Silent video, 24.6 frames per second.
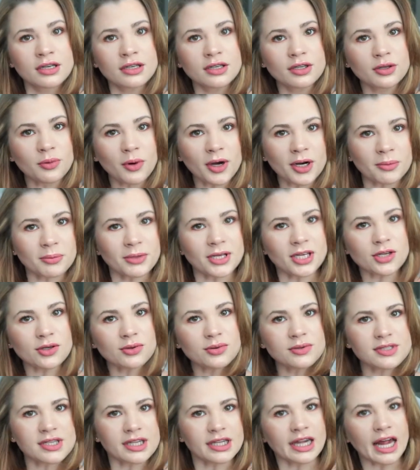you want to be
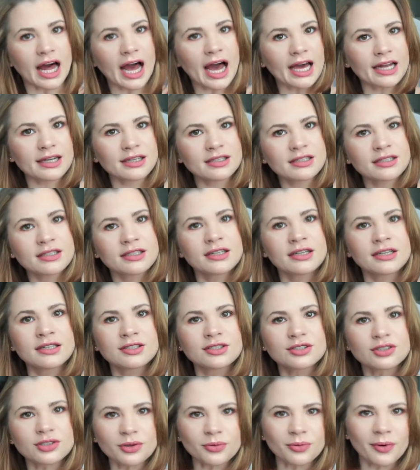using that
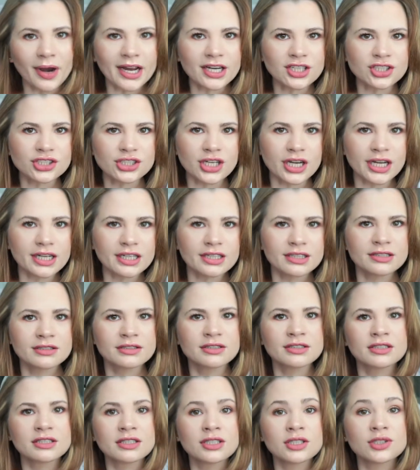direction
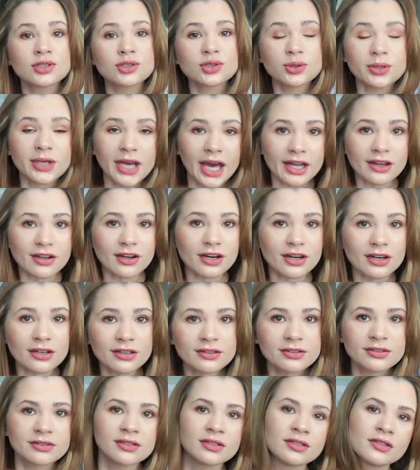together
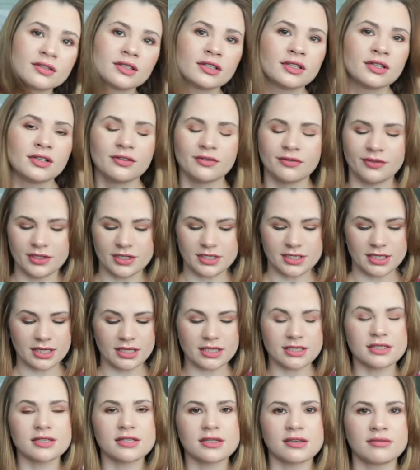
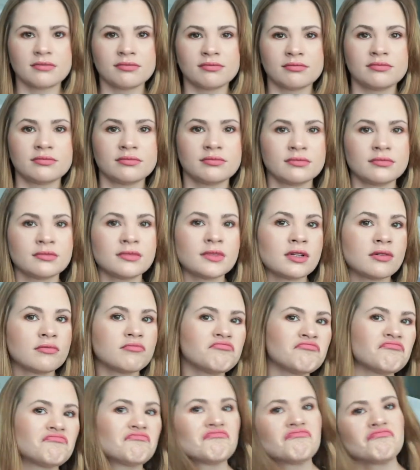versus
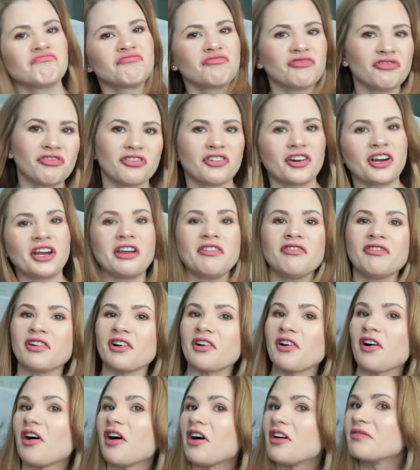free
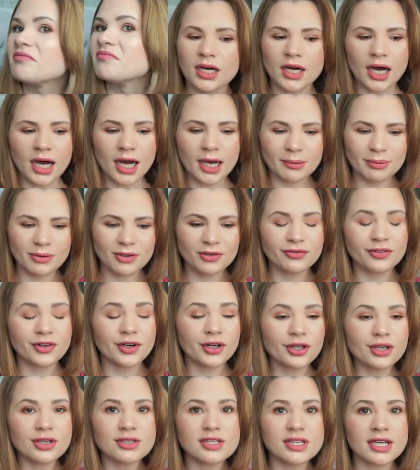for all. I prefer
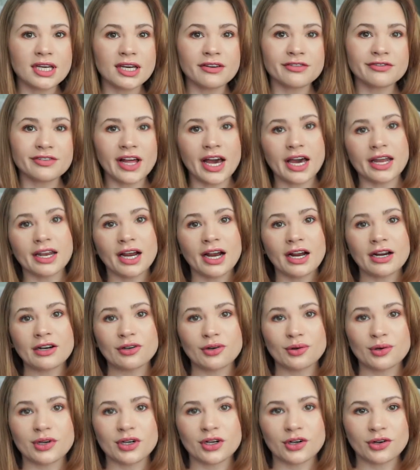using a flat iron
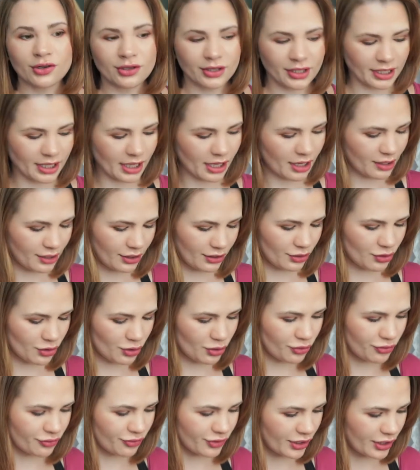or a curling iron
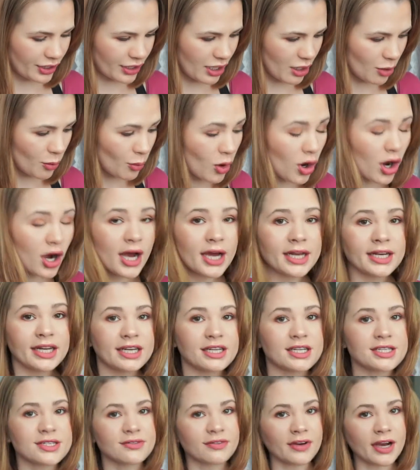over a wand. I
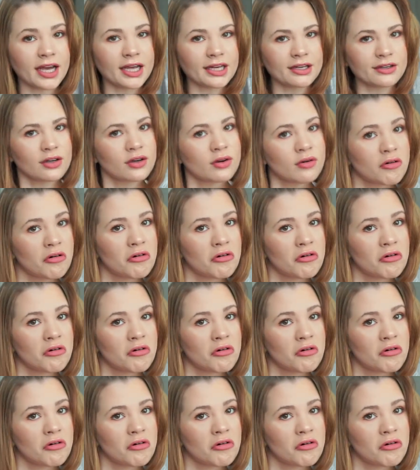just find